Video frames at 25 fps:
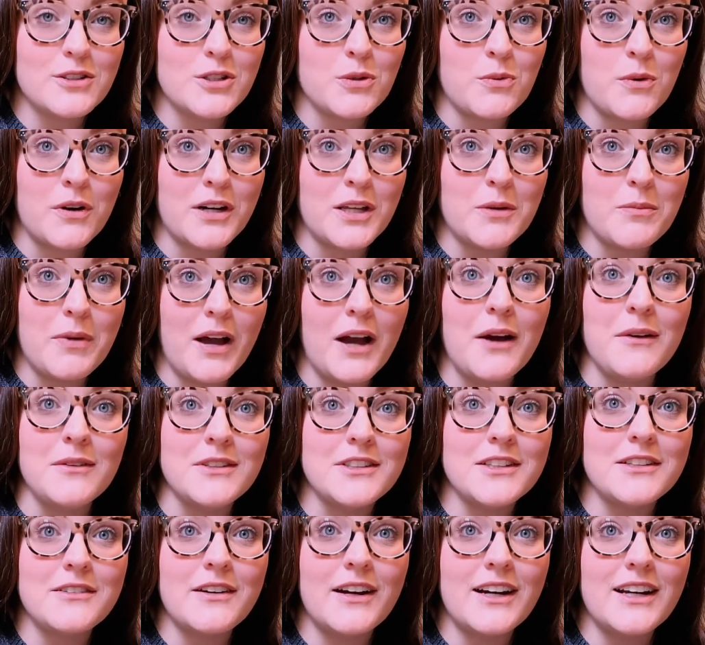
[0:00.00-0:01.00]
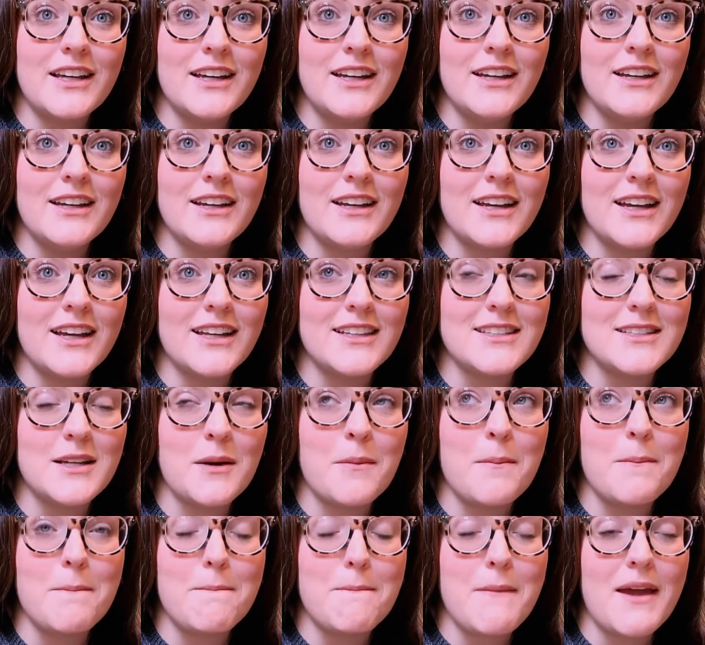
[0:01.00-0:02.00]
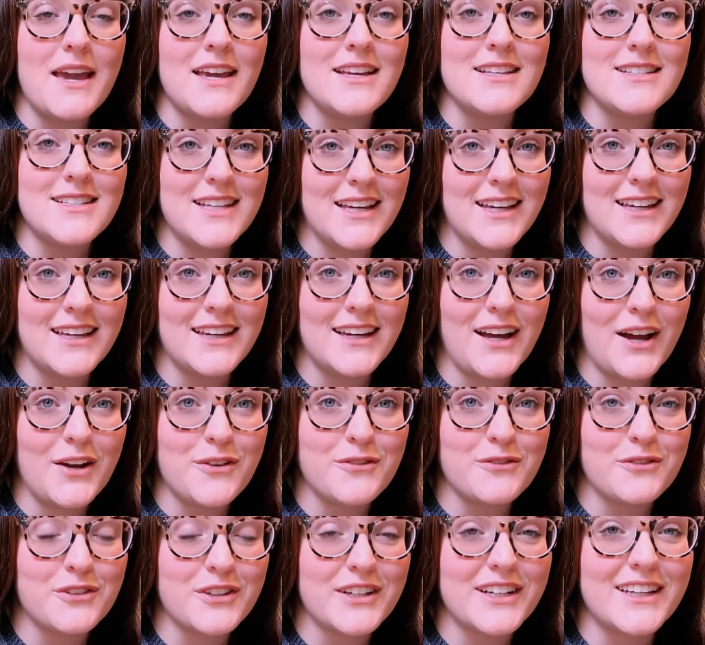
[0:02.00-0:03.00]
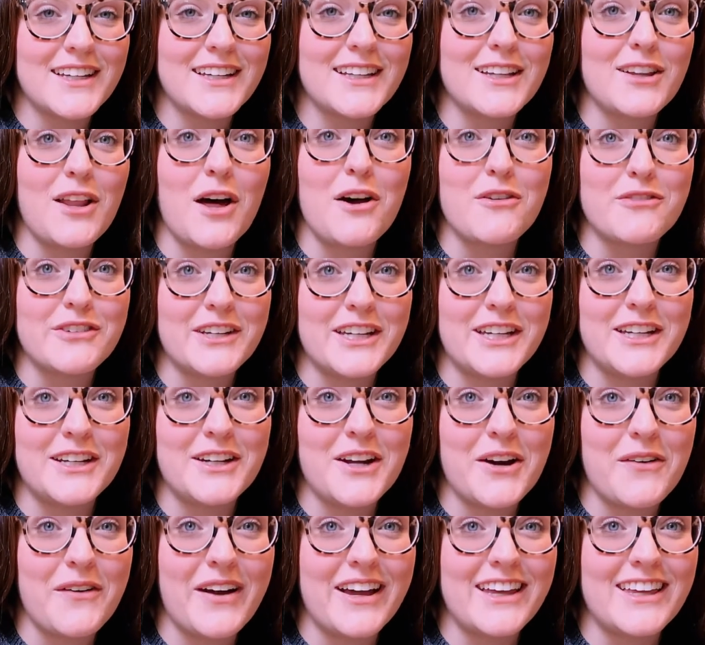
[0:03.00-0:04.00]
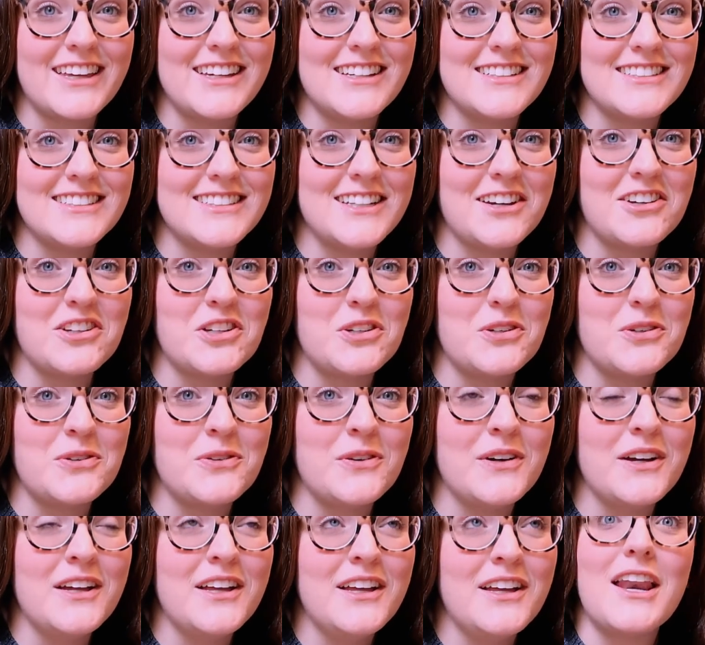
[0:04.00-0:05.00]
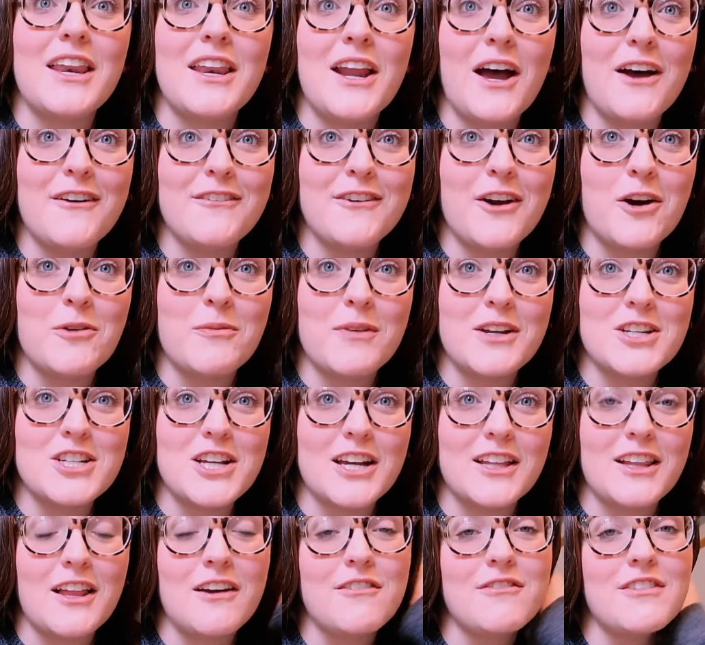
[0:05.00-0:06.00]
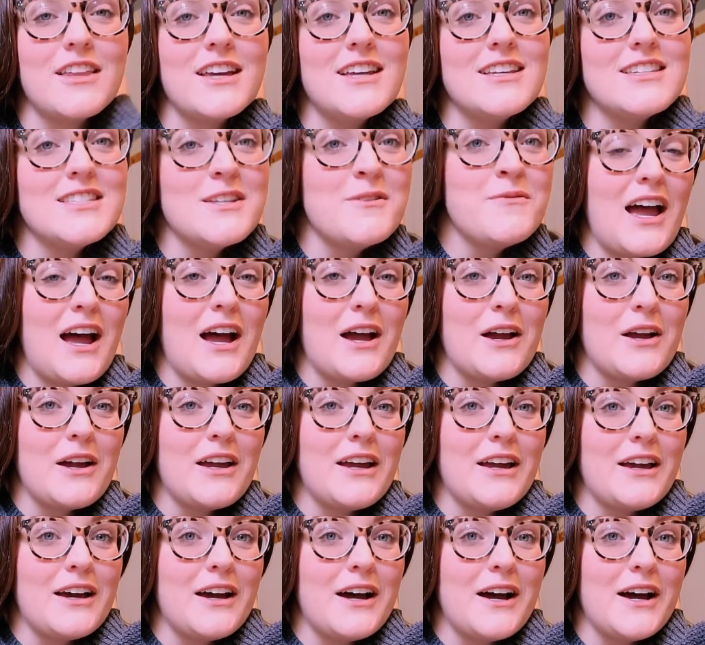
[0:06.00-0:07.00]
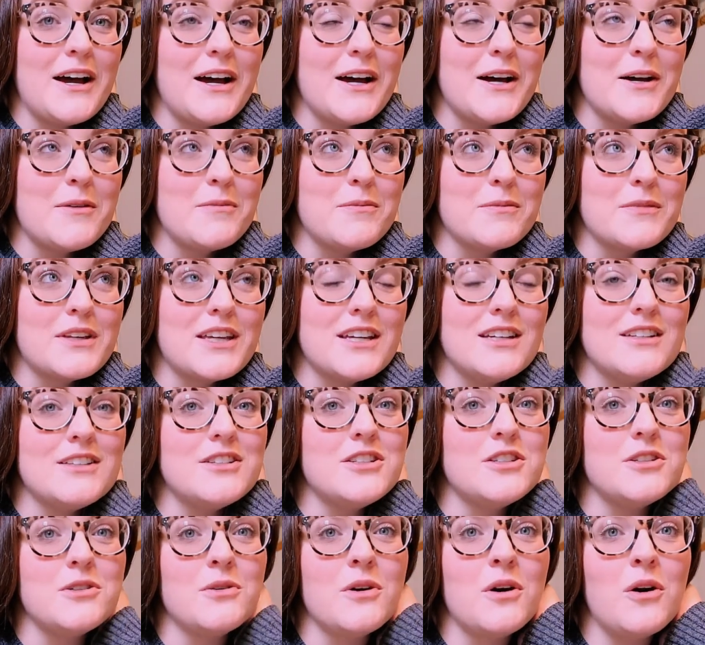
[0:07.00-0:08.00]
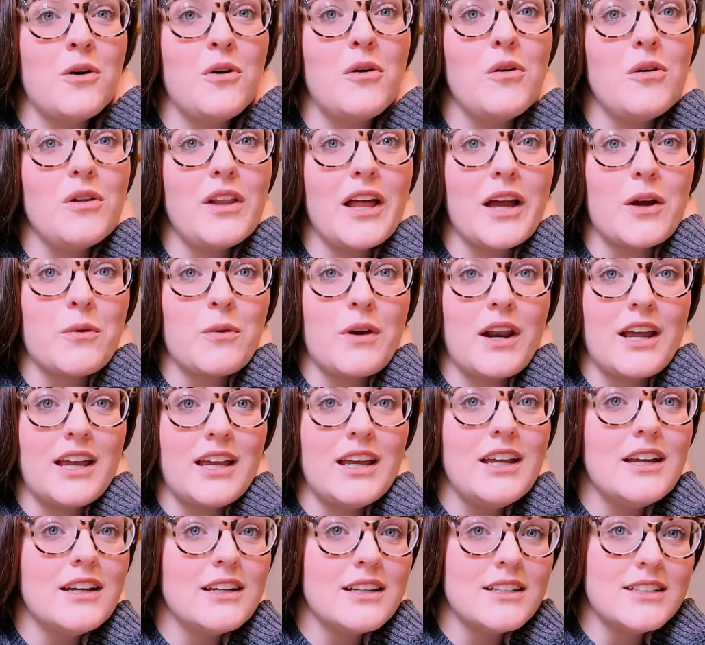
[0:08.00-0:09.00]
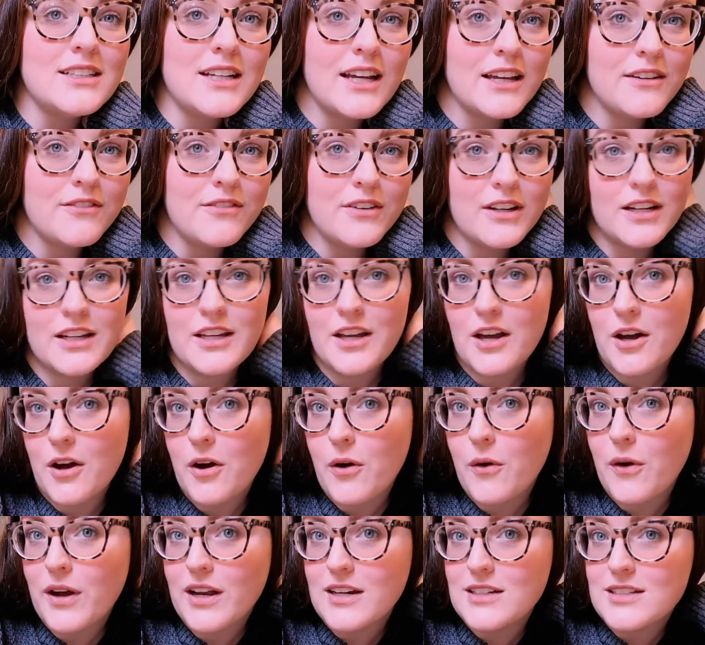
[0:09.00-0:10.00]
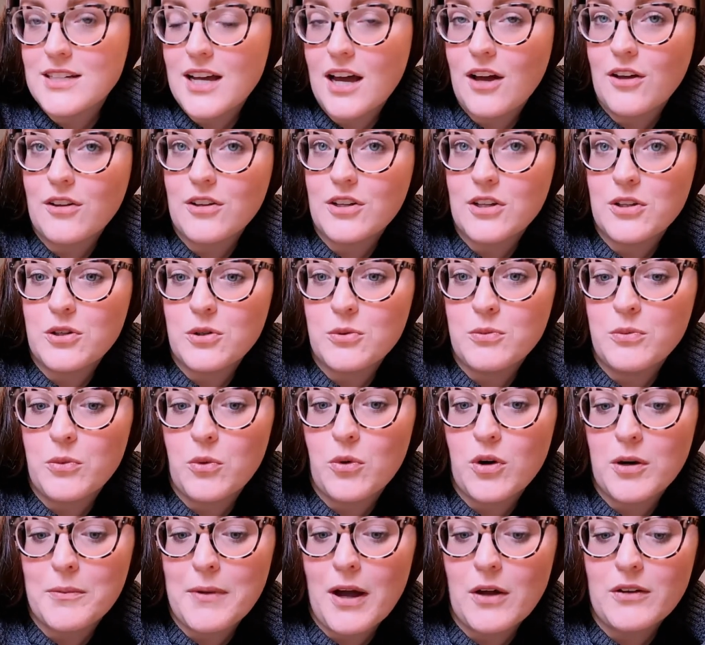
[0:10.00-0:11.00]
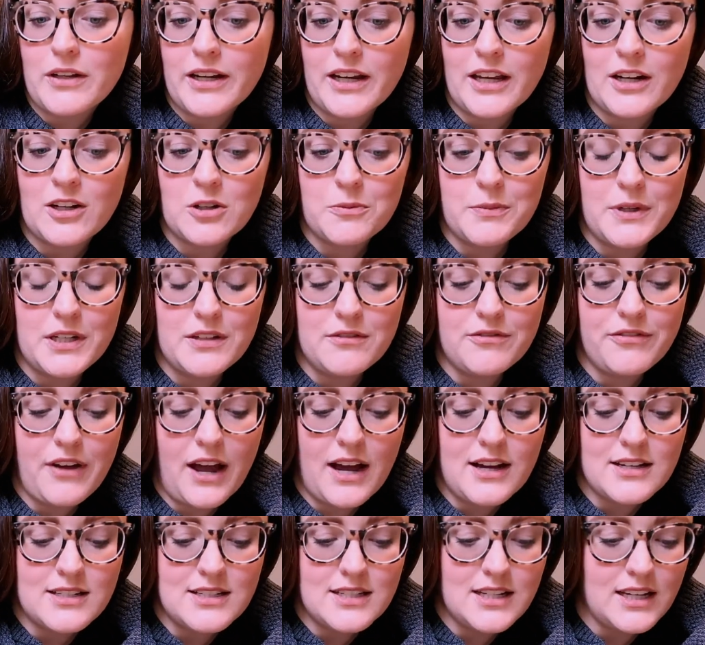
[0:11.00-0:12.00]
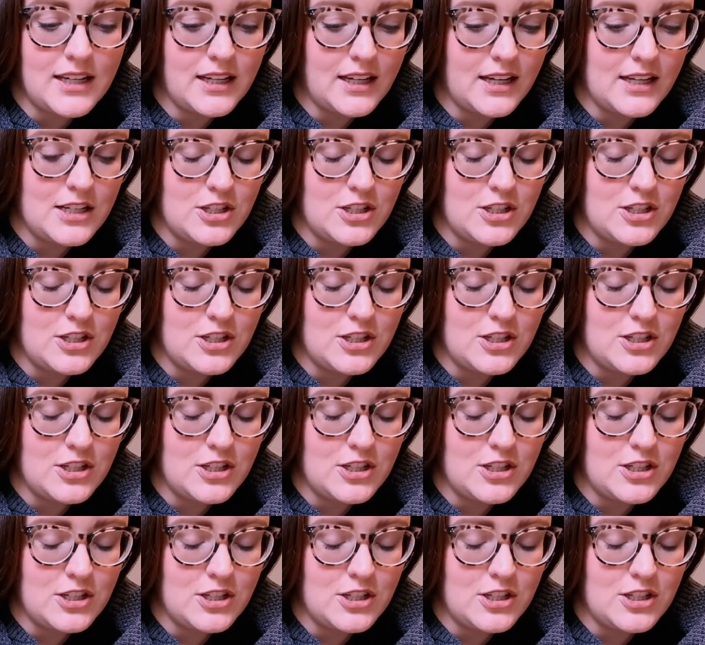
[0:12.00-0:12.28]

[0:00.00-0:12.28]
20 pounds already, it's amazing. I freaking love keto. I can't tell you enough how much I love this. I can do a whole like what I eat in a day video and tell you more about like intermittent fasting